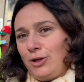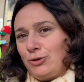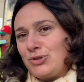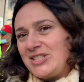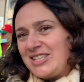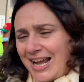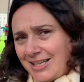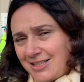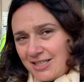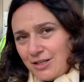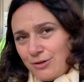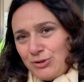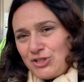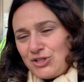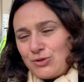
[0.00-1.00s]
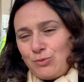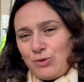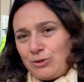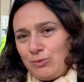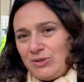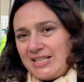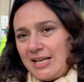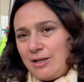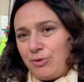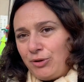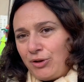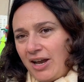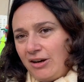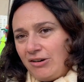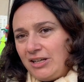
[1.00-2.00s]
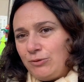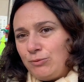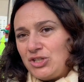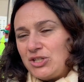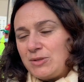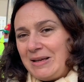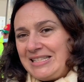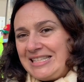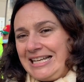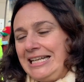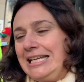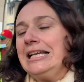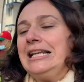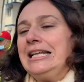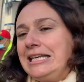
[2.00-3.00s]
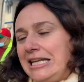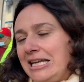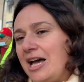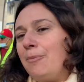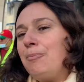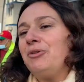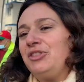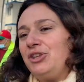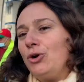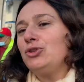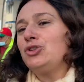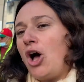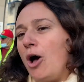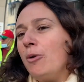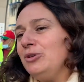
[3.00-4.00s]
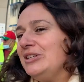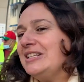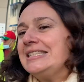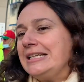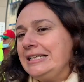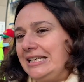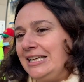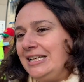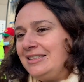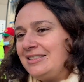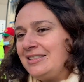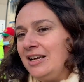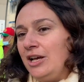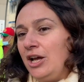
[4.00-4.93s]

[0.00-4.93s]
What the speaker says: lustratia, which is a word we say in Bulgarian, which is basically cleaning up of the old communist elite